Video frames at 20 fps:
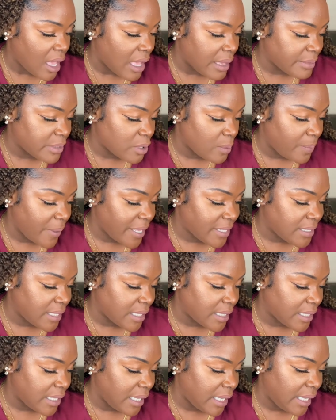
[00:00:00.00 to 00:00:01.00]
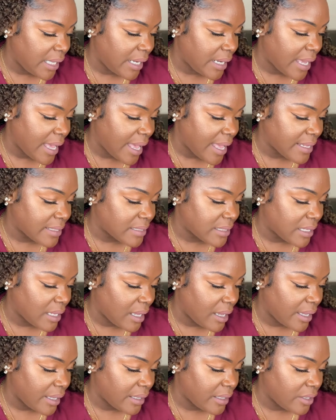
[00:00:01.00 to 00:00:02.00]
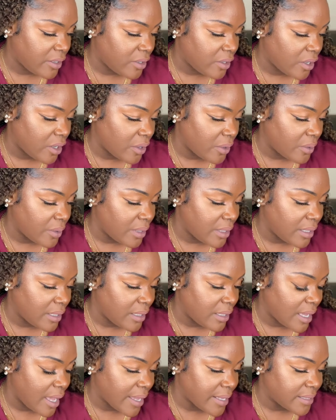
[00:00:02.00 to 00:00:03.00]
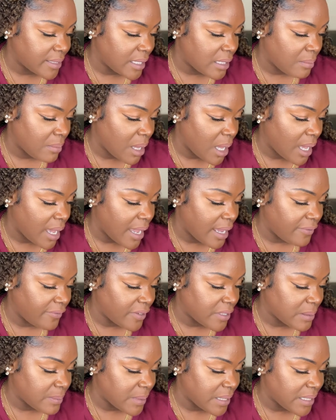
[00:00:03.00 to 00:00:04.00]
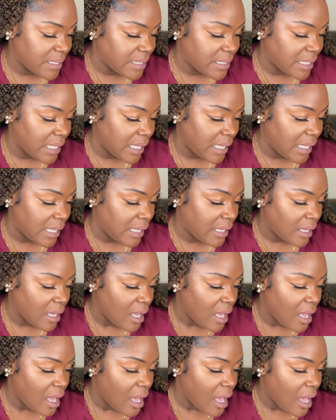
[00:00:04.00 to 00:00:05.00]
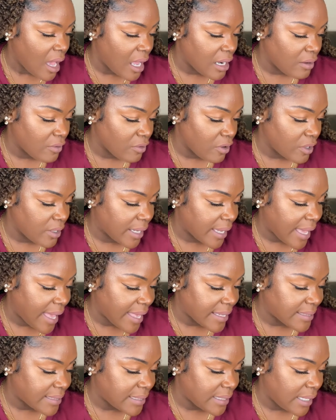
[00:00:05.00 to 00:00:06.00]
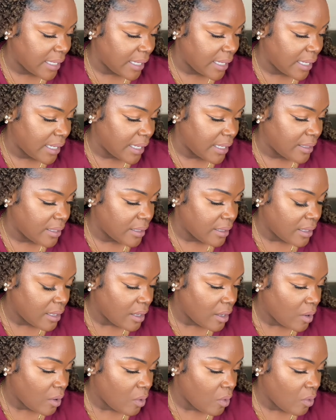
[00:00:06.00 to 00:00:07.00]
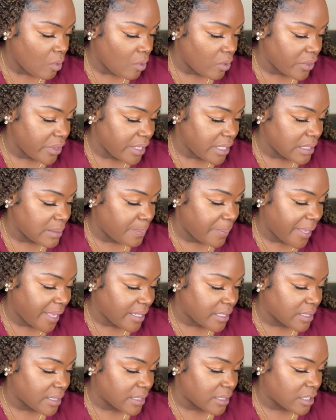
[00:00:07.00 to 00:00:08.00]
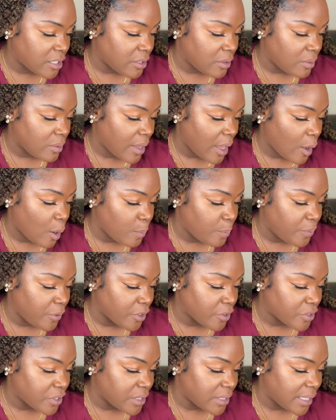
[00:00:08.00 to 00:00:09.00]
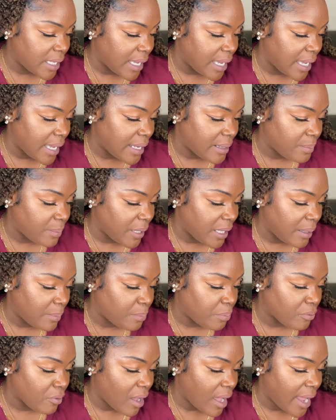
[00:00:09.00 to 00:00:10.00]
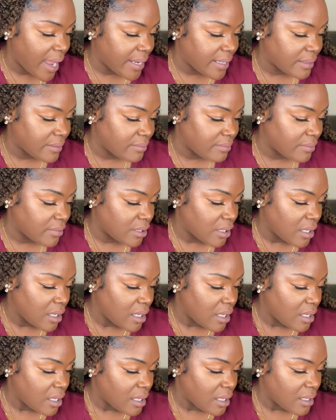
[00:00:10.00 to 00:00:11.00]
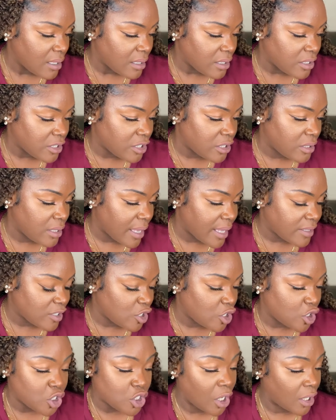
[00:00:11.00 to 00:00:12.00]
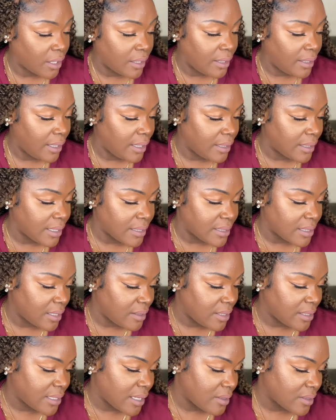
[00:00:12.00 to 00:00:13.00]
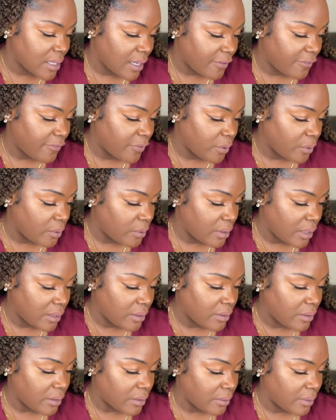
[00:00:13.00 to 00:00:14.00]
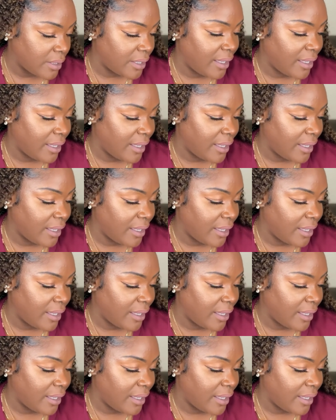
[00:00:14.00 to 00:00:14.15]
So basically it has like, you know, niacinamide, vitamin C, hyaluronic acid, all these bits to help your skin be bright and succulent. It sounds like food, I don't know.